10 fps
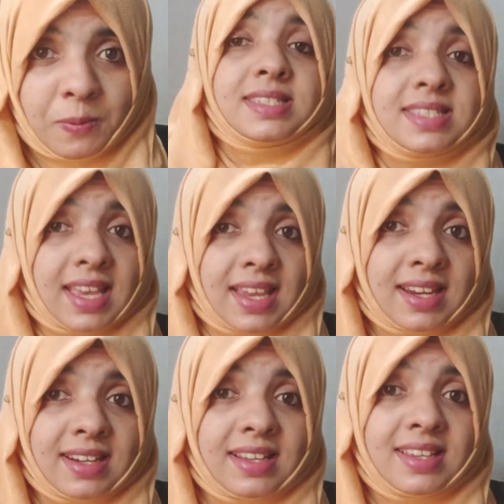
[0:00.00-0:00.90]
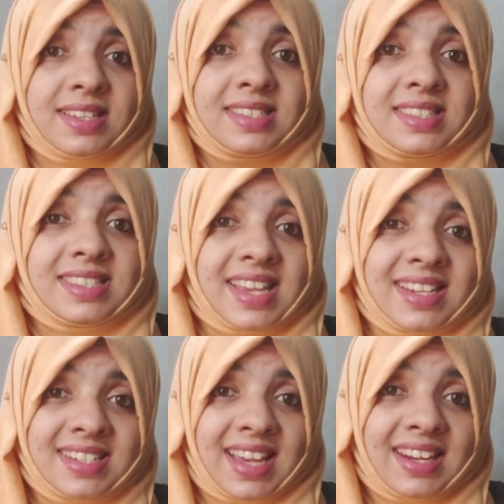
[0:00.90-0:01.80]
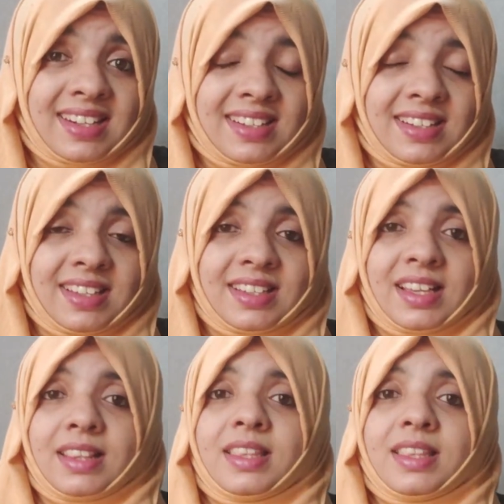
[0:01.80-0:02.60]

Second is tactile learning.